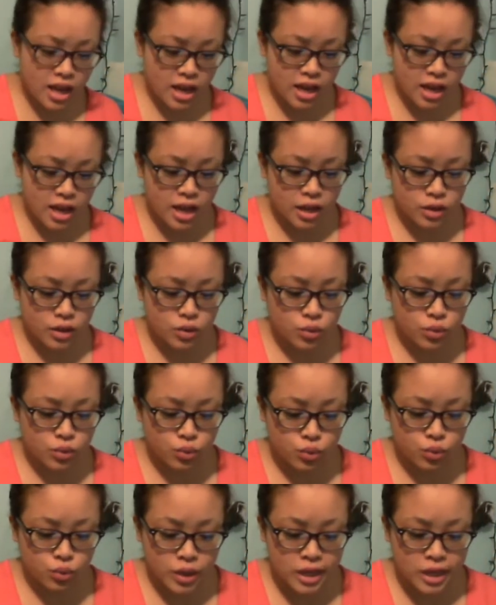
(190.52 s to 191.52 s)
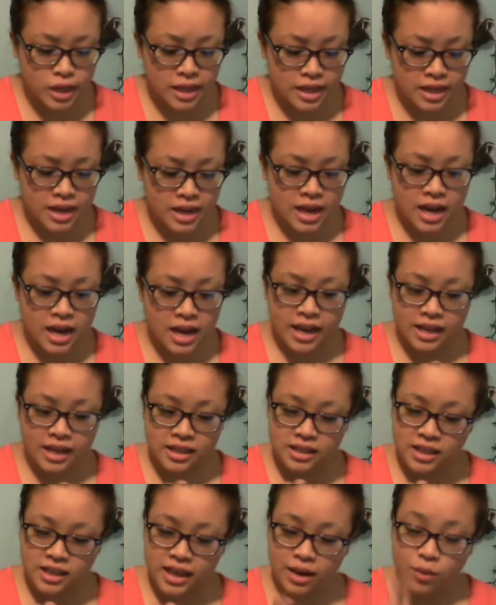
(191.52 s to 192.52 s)
it's really
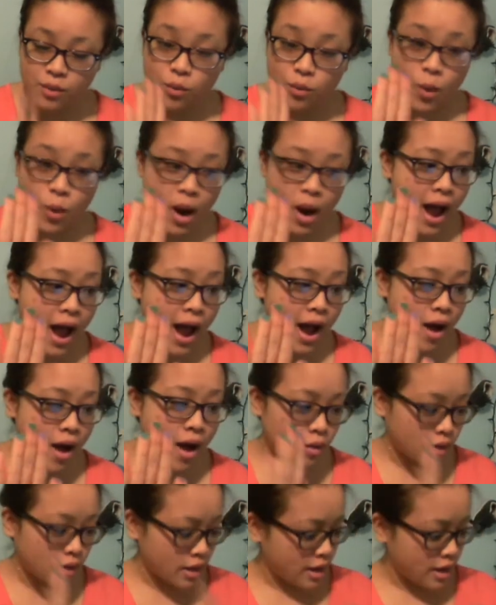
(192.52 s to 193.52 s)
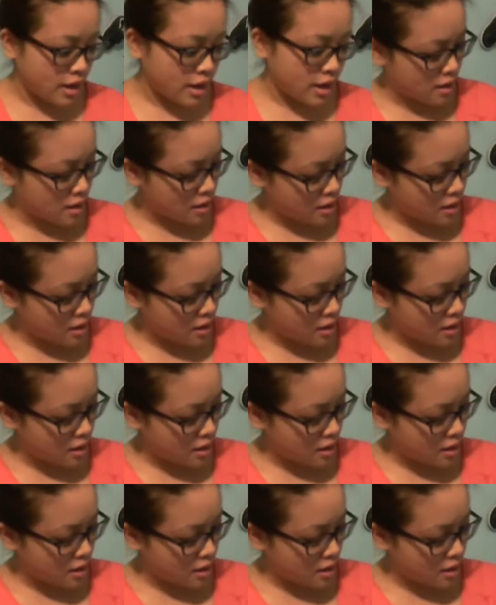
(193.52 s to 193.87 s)
nice. Like, wow. Like,